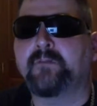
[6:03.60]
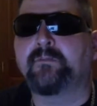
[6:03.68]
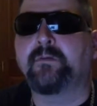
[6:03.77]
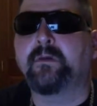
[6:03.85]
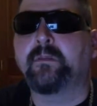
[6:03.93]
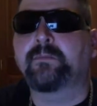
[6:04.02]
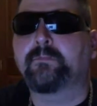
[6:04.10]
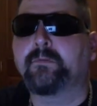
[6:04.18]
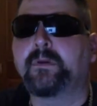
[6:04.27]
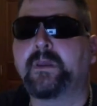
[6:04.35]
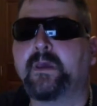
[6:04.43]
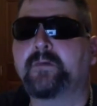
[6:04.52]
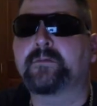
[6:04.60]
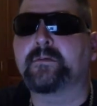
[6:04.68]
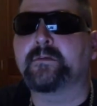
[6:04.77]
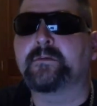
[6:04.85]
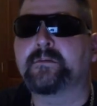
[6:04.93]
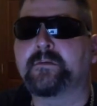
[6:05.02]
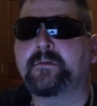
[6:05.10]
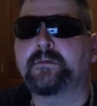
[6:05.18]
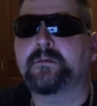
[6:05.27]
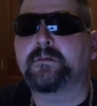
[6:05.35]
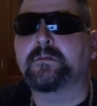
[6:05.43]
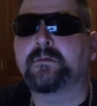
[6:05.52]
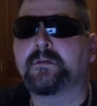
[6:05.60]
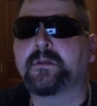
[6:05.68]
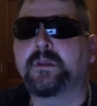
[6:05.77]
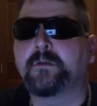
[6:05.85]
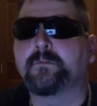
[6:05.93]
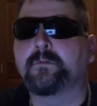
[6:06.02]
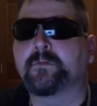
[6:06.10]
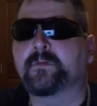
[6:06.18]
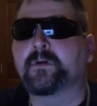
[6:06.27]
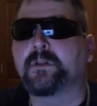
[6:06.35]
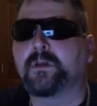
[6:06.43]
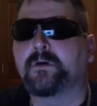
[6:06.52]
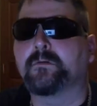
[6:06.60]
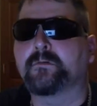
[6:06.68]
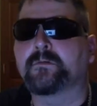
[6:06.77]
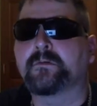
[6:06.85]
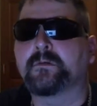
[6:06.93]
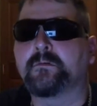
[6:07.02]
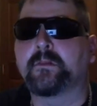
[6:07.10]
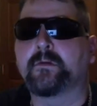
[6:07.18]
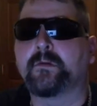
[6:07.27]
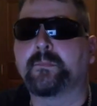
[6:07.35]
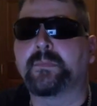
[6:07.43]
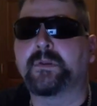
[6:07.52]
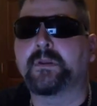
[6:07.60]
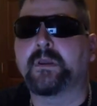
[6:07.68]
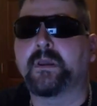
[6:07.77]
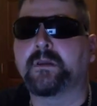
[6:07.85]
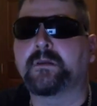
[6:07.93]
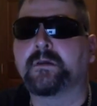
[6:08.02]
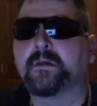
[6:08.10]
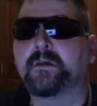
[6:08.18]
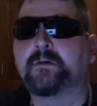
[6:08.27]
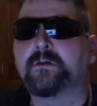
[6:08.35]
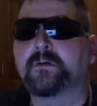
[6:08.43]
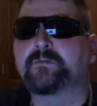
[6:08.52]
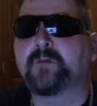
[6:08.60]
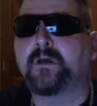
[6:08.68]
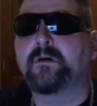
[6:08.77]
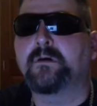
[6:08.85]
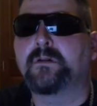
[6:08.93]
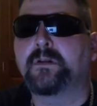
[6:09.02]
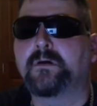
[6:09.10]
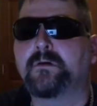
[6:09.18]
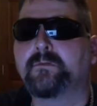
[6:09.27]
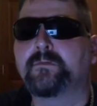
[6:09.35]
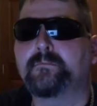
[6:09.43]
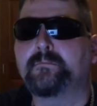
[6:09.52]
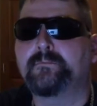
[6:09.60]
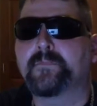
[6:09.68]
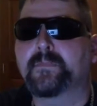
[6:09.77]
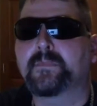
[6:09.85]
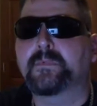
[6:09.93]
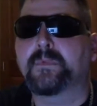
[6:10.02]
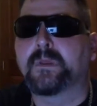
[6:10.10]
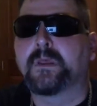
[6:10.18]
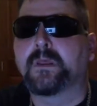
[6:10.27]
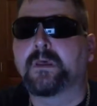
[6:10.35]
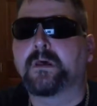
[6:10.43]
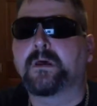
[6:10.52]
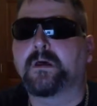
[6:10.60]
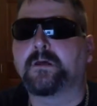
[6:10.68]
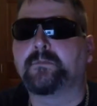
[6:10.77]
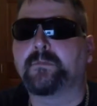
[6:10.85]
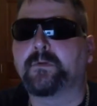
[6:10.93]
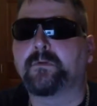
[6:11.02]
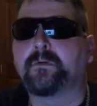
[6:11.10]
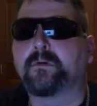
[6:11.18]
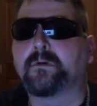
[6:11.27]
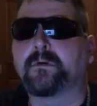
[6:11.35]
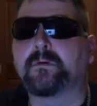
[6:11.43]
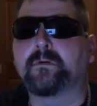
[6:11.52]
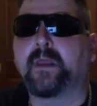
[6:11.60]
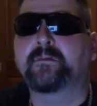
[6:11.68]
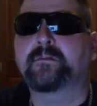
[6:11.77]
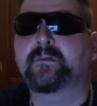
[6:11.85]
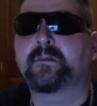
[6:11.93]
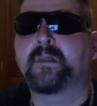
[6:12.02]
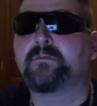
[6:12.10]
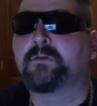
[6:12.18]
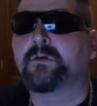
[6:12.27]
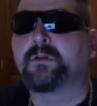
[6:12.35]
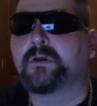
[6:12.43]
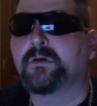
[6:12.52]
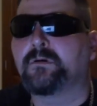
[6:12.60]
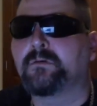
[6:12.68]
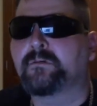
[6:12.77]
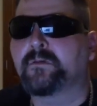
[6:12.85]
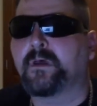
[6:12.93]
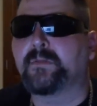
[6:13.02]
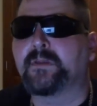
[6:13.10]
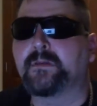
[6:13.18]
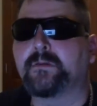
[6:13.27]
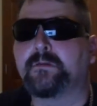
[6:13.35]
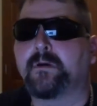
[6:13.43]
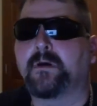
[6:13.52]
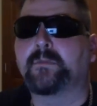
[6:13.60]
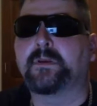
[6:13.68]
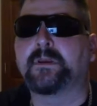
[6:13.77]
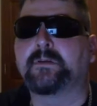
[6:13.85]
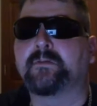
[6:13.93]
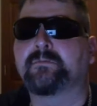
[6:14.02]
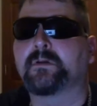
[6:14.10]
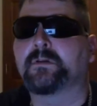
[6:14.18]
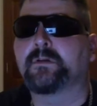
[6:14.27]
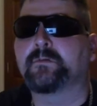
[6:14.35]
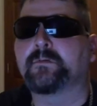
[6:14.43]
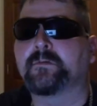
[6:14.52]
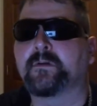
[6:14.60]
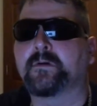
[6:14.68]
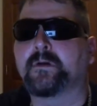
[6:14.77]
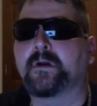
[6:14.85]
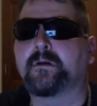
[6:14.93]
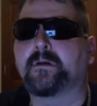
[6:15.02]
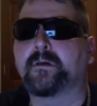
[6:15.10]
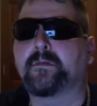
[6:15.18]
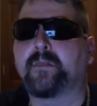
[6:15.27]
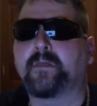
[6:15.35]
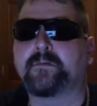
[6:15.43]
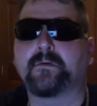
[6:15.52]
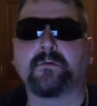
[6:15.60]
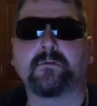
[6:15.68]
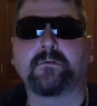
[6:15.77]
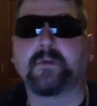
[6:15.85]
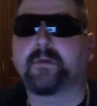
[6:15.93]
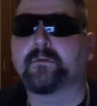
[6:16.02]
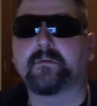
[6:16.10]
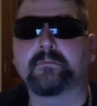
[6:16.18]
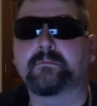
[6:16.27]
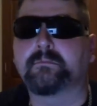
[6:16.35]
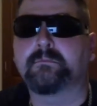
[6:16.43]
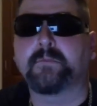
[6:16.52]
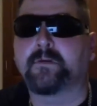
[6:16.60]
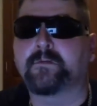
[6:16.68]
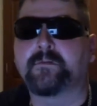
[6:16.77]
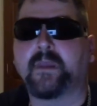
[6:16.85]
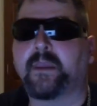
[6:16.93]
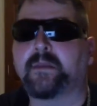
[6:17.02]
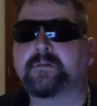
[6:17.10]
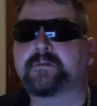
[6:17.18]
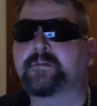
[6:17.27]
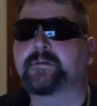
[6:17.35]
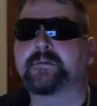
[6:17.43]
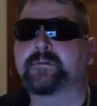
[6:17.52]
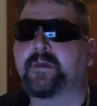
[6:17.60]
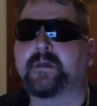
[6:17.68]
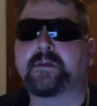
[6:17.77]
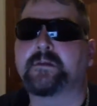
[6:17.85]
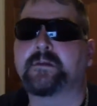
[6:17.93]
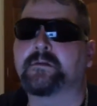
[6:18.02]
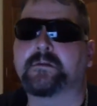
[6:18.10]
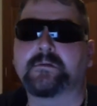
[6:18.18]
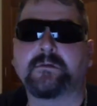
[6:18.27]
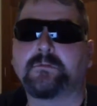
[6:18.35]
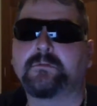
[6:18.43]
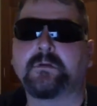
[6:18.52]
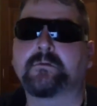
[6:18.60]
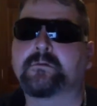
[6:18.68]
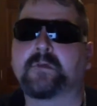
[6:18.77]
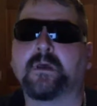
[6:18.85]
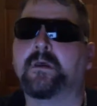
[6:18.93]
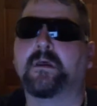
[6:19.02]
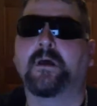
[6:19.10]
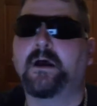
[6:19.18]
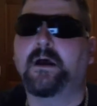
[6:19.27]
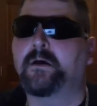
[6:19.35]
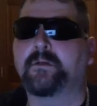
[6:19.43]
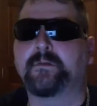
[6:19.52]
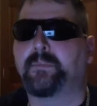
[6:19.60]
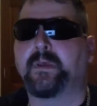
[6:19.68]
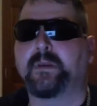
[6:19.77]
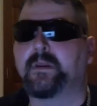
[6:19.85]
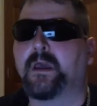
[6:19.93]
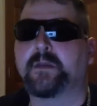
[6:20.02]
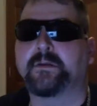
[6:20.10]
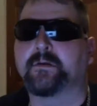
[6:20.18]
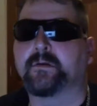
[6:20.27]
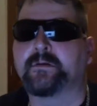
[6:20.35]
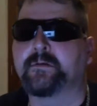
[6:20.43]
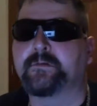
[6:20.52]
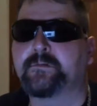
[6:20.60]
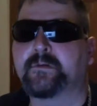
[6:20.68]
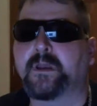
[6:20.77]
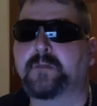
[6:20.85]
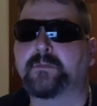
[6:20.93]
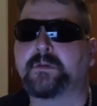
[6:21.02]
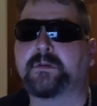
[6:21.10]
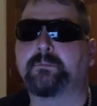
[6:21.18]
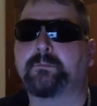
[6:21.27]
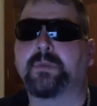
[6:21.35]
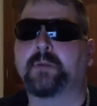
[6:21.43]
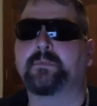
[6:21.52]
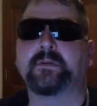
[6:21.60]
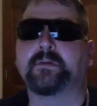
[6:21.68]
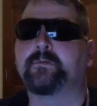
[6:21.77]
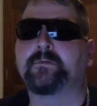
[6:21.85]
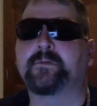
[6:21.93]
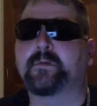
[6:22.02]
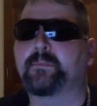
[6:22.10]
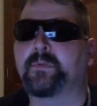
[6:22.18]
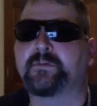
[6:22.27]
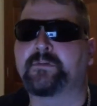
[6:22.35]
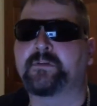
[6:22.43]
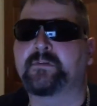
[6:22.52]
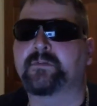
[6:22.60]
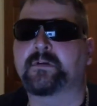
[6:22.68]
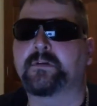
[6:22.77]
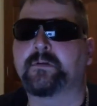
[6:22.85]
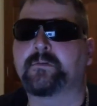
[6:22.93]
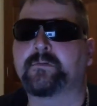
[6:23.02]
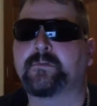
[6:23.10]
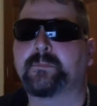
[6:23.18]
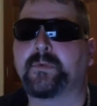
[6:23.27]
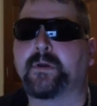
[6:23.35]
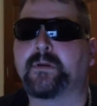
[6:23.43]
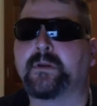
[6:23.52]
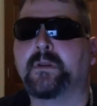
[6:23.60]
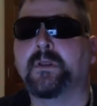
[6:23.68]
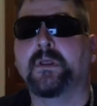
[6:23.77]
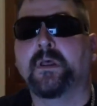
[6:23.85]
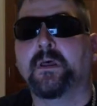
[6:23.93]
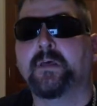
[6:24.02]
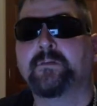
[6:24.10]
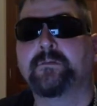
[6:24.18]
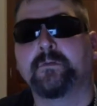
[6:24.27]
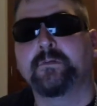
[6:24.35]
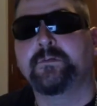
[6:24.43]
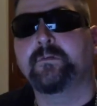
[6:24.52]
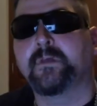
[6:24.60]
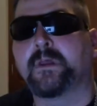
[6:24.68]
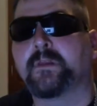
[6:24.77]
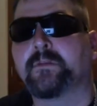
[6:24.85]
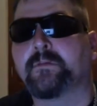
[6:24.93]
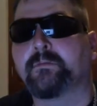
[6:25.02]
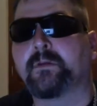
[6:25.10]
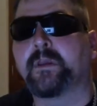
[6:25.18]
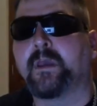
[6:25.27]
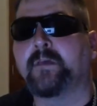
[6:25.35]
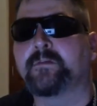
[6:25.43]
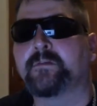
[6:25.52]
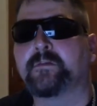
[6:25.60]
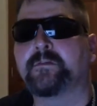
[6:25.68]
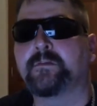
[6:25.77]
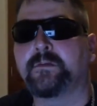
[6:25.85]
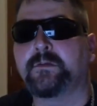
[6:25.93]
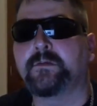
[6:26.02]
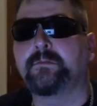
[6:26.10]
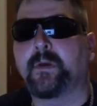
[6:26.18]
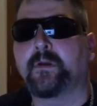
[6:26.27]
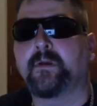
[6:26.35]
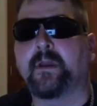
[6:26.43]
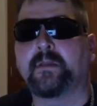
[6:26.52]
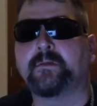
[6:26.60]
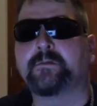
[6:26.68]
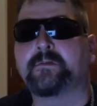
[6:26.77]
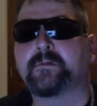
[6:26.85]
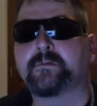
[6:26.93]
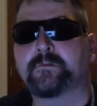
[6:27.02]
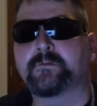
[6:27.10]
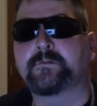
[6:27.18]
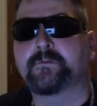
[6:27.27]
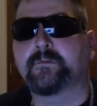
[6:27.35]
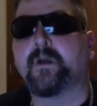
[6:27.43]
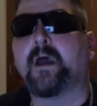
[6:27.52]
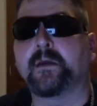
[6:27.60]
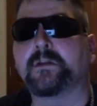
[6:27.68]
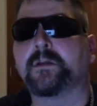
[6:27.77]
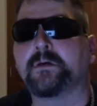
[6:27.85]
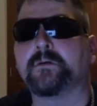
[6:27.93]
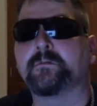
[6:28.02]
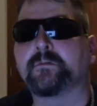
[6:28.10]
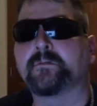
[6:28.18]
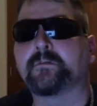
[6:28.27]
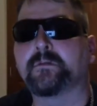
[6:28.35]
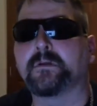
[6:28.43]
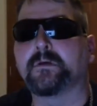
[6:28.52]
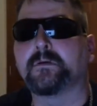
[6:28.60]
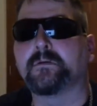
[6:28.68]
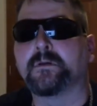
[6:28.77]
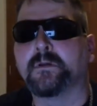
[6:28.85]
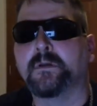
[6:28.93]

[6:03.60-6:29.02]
every three yeses equals a close, whether it be a trial close, your next level close. I mean, you know how many different closes there are. That's a whole nother, there's 8 to 10 to who knows how, depending on your industry. I mean, you probably use a bunch of different closes, but as soon as you get three yeses, you better at least try a close, you know.